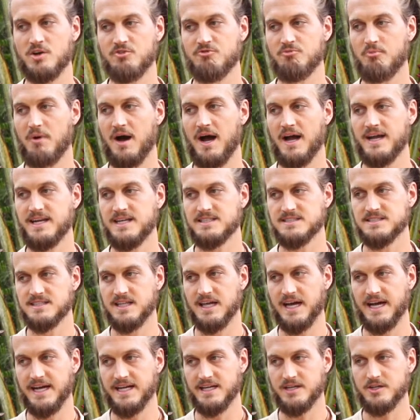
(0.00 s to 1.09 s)
if mine is
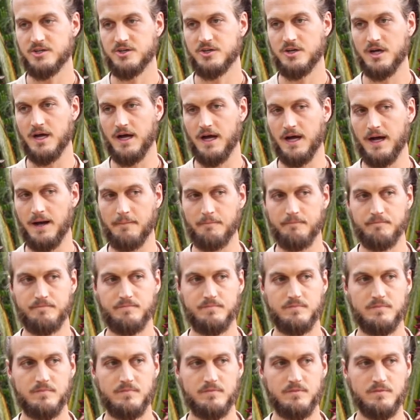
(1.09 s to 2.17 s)
like
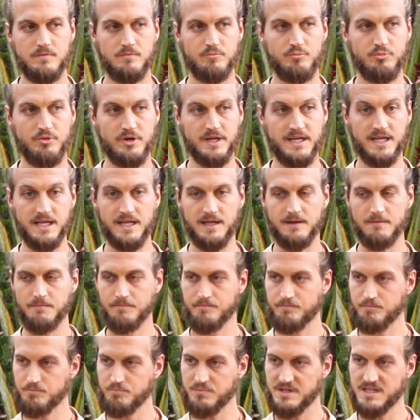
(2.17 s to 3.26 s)
bringing
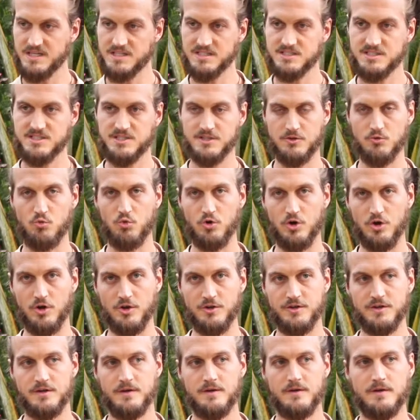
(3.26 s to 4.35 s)
peace to the
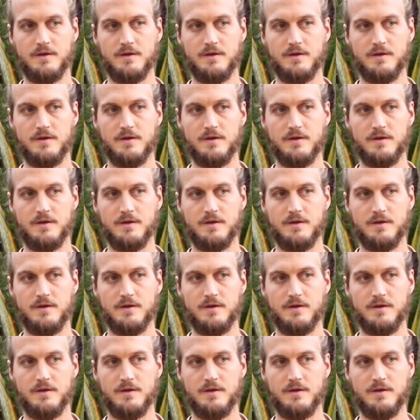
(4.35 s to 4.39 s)
world,